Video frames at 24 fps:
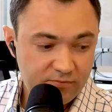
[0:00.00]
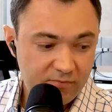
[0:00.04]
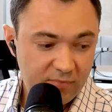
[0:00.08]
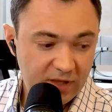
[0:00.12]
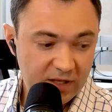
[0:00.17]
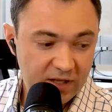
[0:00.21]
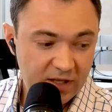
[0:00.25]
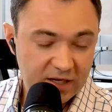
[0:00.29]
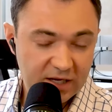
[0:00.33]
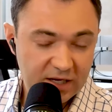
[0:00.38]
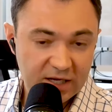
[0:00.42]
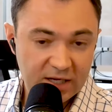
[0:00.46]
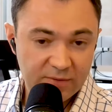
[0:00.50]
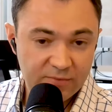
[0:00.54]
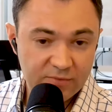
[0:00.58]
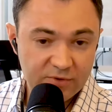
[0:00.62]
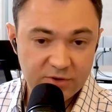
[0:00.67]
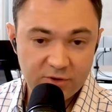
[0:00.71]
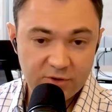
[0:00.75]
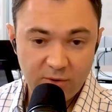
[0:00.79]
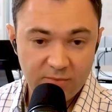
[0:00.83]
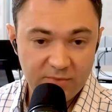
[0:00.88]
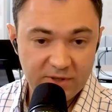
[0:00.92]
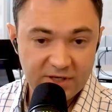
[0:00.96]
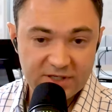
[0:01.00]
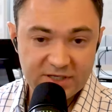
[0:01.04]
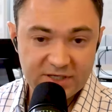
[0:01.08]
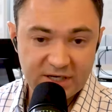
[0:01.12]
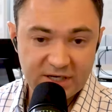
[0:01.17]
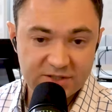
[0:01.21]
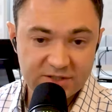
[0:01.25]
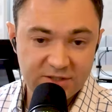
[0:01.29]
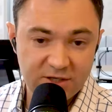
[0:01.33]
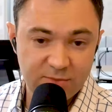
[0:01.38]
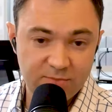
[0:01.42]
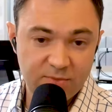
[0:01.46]
normally
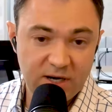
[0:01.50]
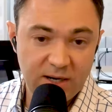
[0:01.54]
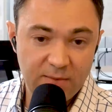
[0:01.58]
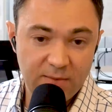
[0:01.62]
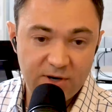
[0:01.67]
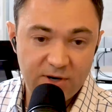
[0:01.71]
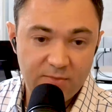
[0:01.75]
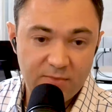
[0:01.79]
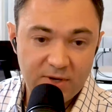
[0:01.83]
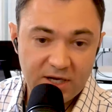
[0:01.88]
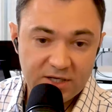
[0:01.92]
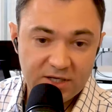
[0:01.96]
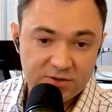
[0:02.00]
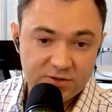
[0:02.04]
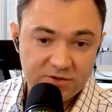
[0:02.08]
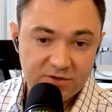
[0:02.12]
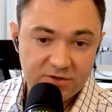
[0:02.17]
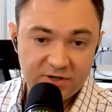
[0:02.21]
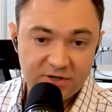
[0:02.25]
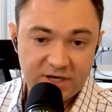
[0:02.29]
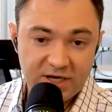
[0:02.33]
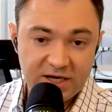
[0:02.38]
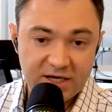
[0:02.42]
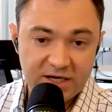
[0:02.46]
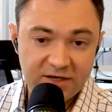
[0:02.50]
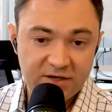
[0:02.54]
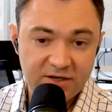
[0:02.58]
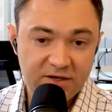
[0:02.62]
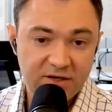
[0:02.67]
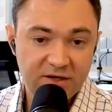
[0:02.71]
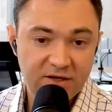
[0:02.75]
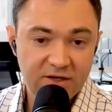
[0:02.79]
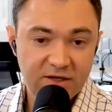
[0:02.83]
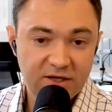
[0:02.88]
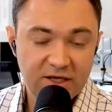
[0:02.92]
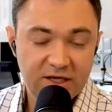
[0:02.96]
texted your property manager, they're not
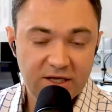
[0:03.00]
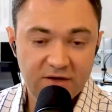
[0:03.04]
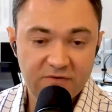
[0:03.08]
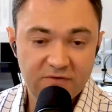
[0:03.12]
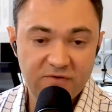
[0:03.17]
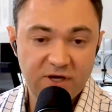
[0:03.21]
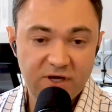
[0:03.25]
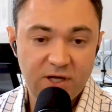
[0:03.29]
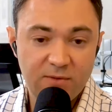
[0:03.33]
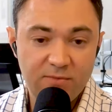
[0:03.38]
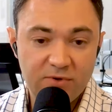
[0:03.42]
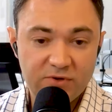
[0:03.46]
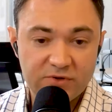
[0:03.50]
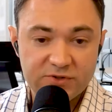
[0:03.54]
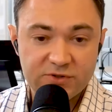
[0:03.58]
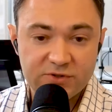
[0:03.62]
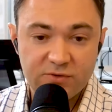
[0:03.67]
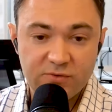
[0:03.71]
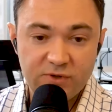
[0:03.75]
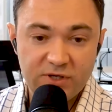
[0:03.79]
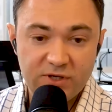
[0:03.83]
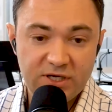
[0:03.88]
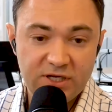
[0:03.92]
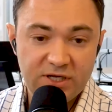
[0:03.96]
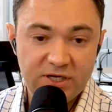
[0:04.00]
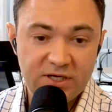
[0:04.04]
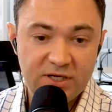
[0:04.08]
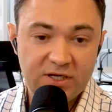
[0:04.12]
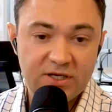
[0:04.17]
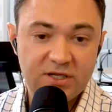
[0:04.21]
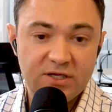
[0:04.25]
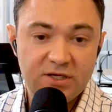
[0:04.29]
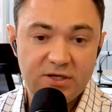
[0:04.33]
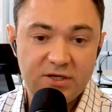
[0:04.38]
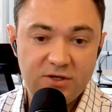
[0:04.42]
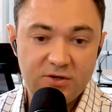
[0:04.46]
available, so we
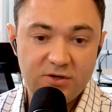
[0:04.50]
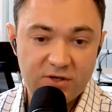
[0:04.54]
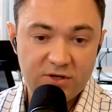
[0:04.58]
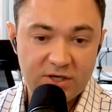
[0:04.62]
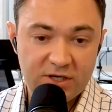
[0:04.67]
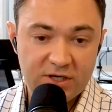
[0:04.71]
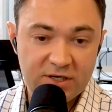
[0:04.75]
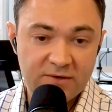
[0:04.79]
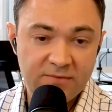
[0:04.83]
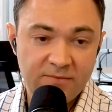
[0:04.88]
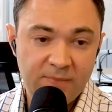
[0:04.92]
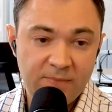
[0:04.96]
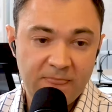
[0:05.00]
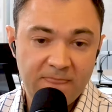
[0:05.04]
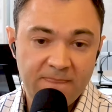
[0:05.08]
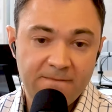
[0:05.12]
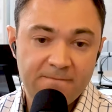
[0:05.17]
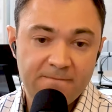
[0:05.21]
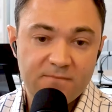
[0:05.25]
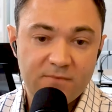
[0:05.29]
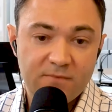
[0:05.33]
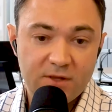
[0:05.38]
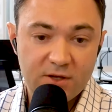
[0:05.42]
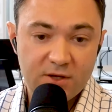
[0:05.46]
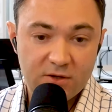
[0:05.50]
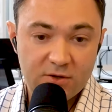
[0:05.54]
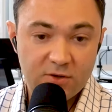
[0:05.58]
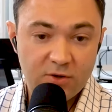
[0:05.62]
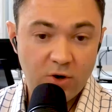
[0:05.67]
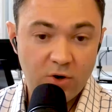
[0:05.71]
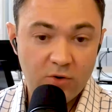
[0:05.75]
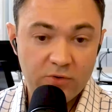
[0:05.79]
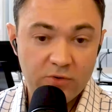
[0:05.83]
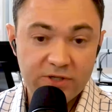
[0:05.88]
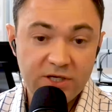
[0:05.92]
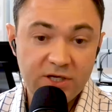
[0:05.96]
need you to
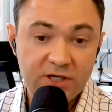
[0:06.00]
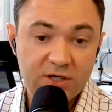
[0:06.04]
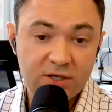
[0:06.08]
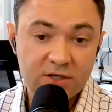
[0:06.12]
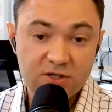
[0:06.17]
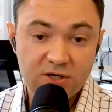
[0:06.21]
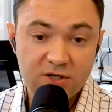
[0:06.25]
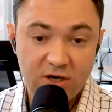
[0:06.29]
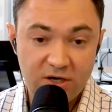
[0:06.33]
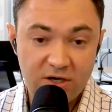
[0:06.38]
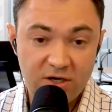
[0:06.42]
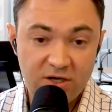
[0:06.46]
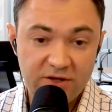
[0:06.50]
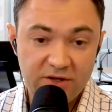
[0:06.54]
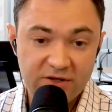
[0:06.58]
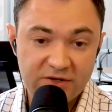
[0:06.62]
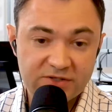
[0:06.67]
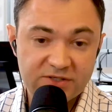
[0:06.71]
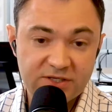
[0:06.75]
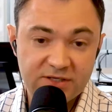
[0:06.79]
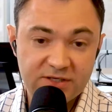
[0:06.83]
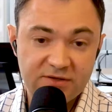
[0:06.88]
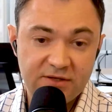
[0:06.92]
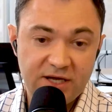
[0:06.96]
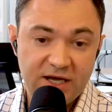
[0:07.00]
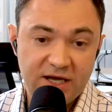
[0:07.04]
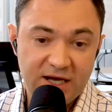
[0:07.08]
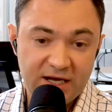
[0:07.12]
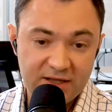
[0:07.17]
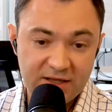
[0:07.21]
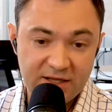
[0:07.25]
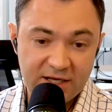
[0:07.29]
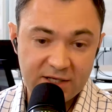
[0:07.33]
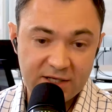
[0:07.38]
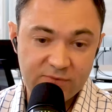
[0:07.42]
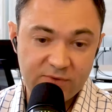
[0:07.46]
only call this
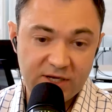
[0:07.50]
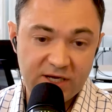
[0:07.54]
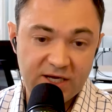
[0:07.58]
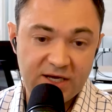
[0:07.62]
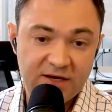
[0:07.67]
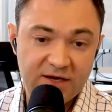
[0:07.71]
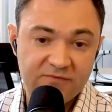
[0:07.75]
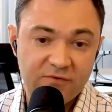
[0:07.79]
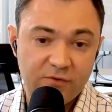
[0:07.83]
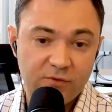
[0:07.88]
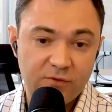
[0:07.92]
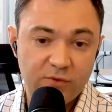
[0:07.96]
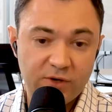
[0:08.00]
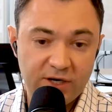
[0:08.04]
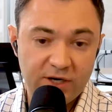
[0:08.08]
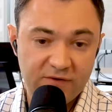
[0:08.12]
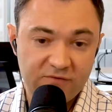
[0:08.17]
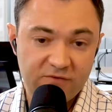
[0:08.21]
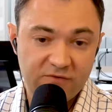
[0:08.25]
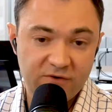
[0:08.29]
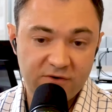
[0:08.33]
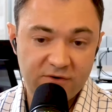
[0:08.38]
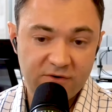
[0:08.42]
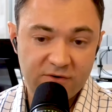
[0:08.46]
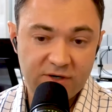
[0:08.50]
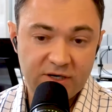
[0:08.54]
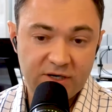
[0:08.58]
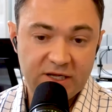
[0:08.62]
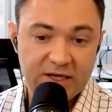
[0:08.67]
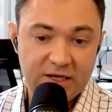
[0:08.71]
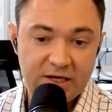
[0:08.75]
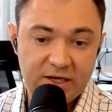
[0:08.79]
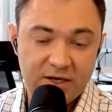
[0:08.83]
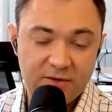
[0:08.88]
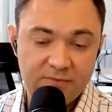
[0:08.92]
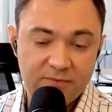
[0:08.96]
hotline we have or whatever
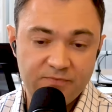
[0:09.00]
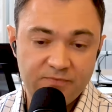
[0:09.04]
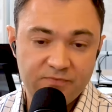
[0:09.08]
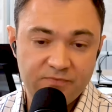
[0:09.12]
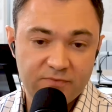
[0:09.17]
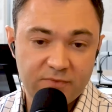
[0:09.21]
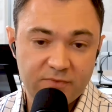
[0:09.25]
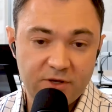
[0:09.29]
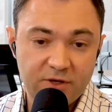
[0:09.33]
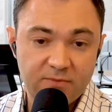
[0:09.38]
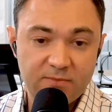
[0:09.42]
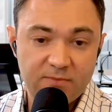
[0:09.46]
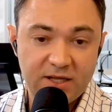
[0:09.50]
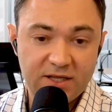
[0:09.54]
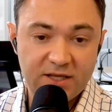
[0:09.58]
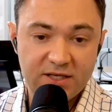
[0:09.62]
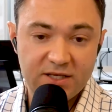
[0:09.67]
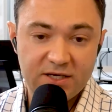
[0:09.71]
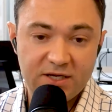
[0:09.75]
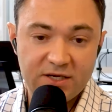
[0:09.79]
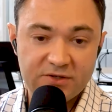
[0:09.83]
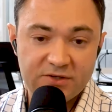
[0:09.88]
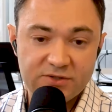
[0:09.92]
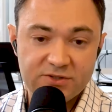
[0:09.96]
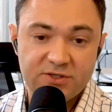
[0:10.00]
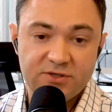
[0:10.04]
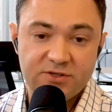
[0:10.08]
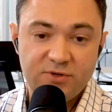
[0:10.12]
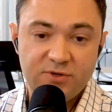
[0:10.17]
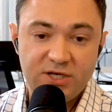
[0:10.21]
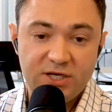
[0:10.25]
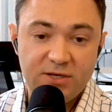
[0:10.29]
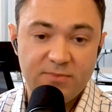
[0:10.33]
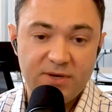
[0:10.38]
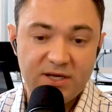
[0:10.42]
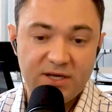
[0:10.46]
your method is. So you
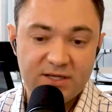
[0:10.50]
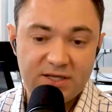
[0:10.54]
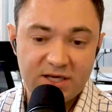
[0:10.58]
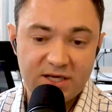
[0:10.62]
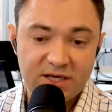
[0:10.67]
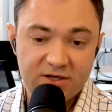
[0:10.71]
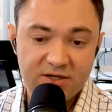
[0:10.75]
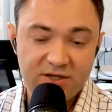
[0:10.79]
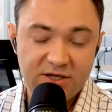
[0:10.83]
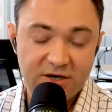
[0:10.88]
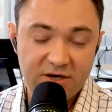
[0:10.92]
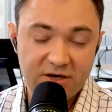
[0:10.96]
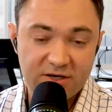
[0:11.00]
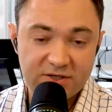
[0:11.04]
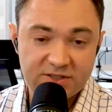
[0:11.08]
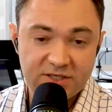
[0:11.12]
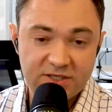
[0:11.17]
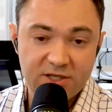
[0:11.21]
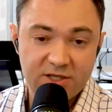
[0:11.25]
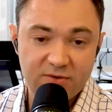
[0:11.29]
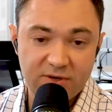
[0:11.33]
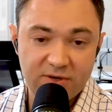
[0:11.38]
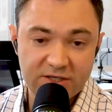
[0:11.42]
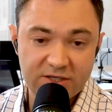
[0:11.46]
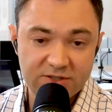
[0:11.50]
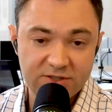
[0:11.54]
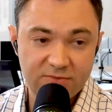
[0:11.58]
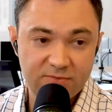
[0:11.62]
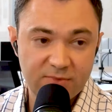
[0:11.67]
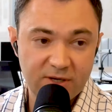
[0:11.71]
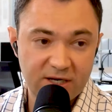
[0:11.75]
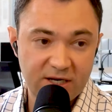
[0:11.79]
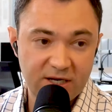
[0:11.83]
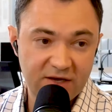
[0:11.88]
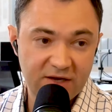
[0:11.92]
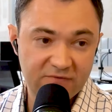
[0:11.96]
need to make that clear, because otherwise you
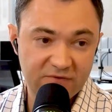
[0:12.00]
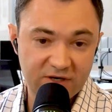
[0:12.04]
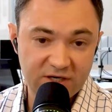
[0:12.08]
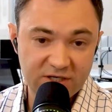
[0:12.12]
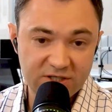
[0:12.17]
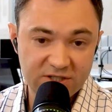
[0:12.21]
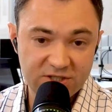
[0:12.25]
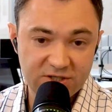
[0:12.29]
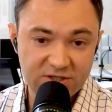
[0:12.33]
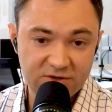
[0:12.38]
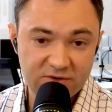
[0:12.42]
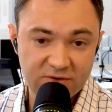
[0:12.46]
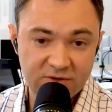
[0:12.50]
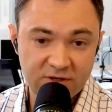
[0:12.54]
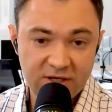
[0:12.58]
might have an issue,